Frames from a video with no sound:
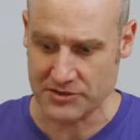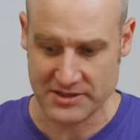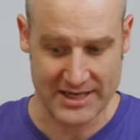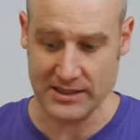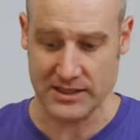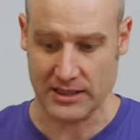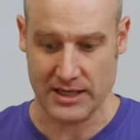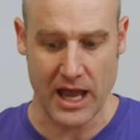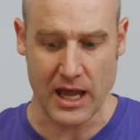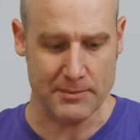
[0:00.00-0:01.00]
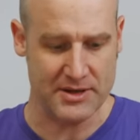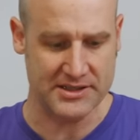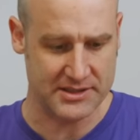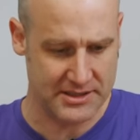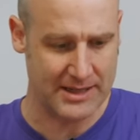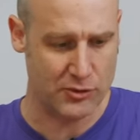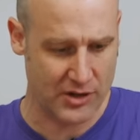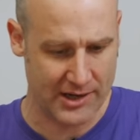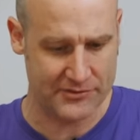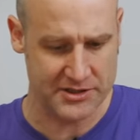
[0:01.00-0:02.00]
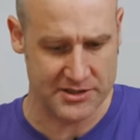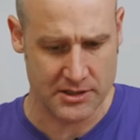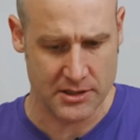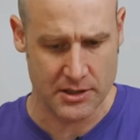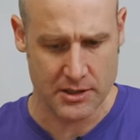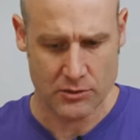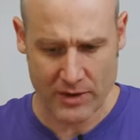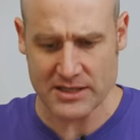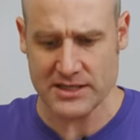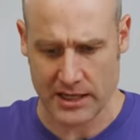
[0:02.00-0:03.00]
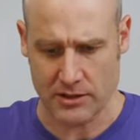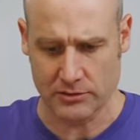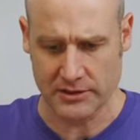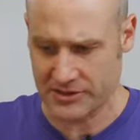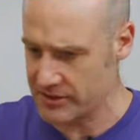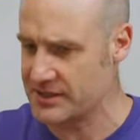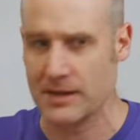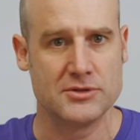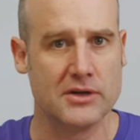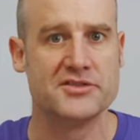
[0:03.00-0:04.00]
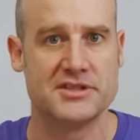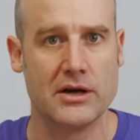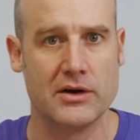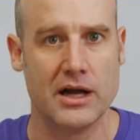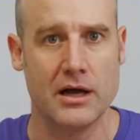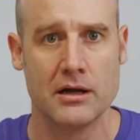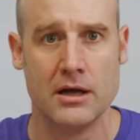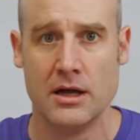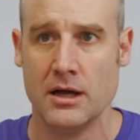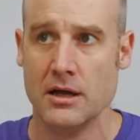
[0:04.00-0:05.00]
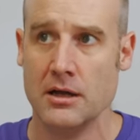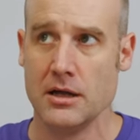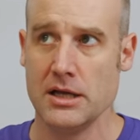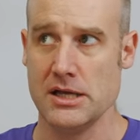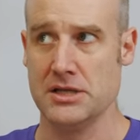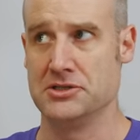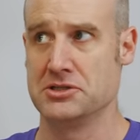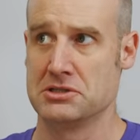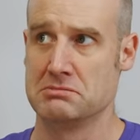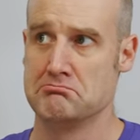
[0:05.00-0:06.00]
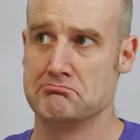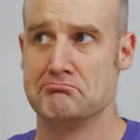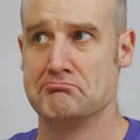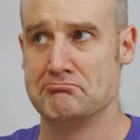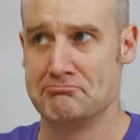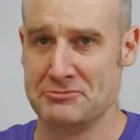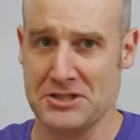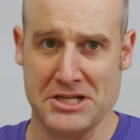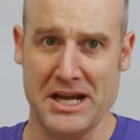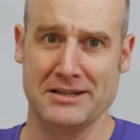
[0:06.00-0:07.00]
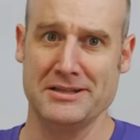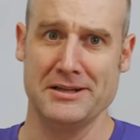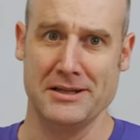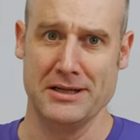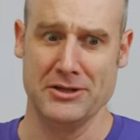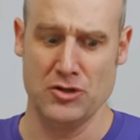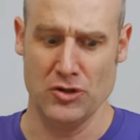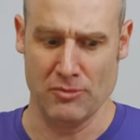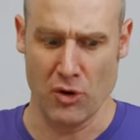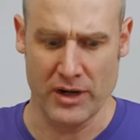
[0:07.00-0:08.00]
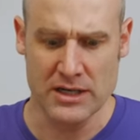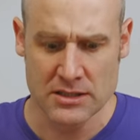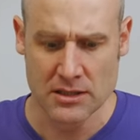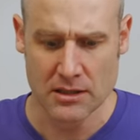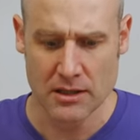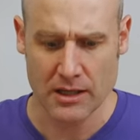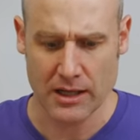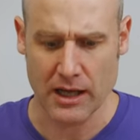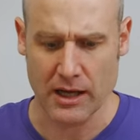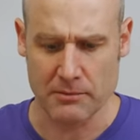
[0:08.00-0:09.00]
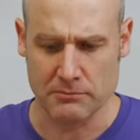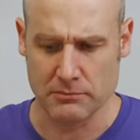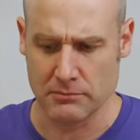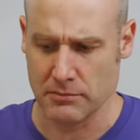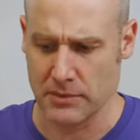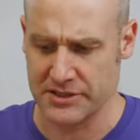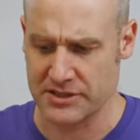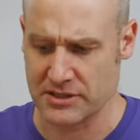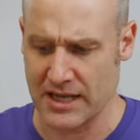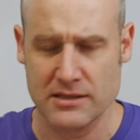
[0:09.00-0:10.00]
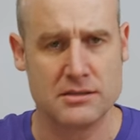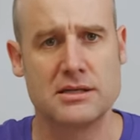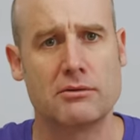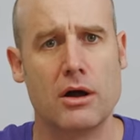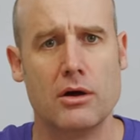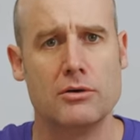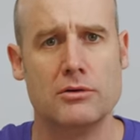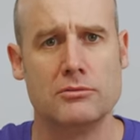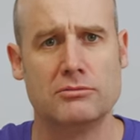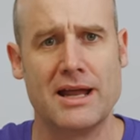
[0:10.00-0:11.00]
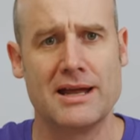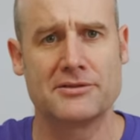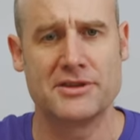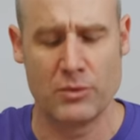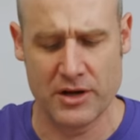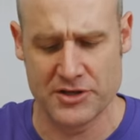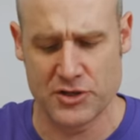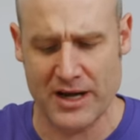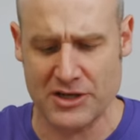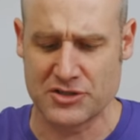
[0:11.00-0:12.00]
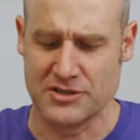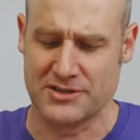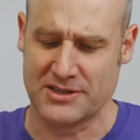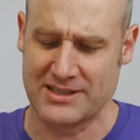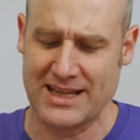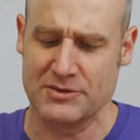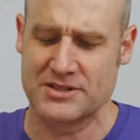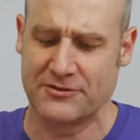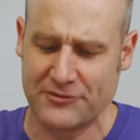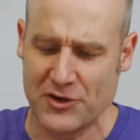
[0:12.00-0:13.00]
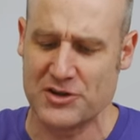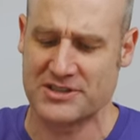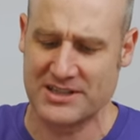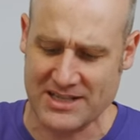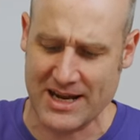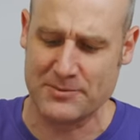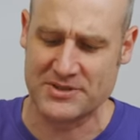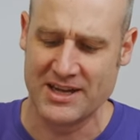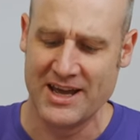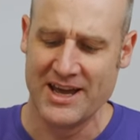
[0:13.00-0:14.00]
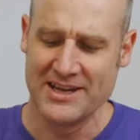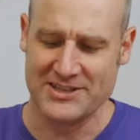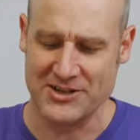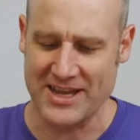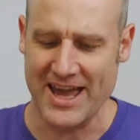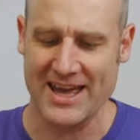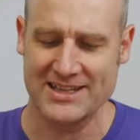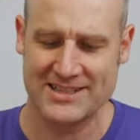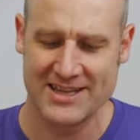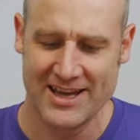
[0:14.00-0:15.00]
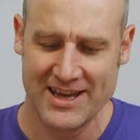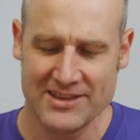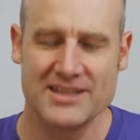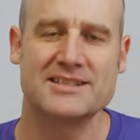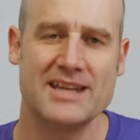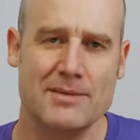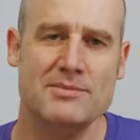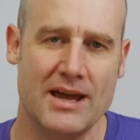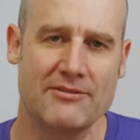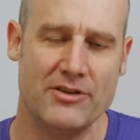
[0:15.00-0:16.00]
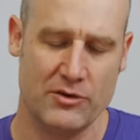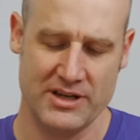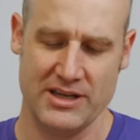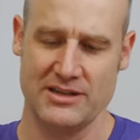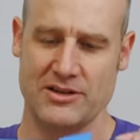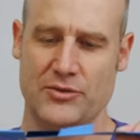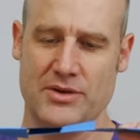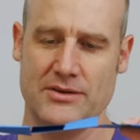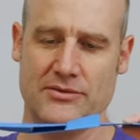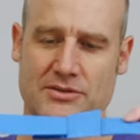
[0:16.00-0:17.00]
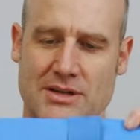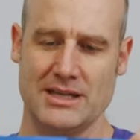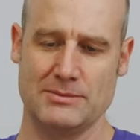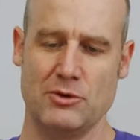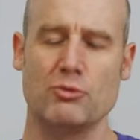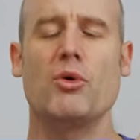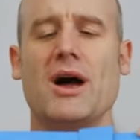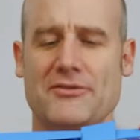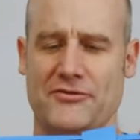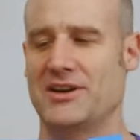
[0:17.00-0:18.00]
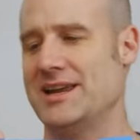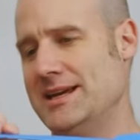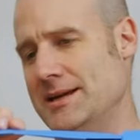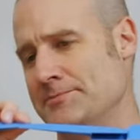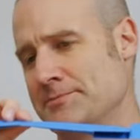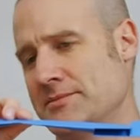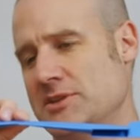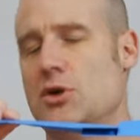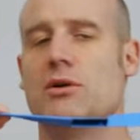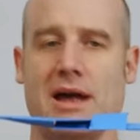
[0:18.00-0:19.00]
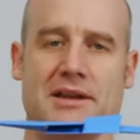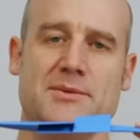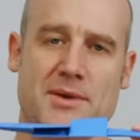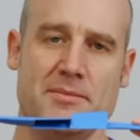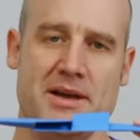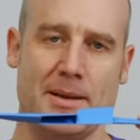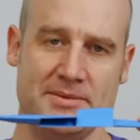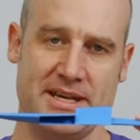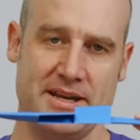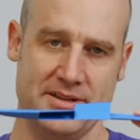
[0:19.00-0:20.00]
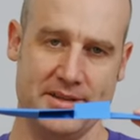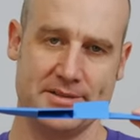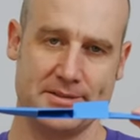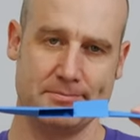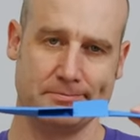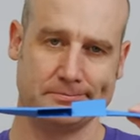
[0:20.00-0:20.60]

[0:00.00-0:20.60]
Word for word: So technically, yeah, I mean, it's a double covered rectangle. It's got the same surface area. It's technically a cuboid. Um, it just has zero length in one of the directions. And so that was the first attempt to get the same net folding into three different shapes. But rightfully, you're allowed to be a bit upset at this.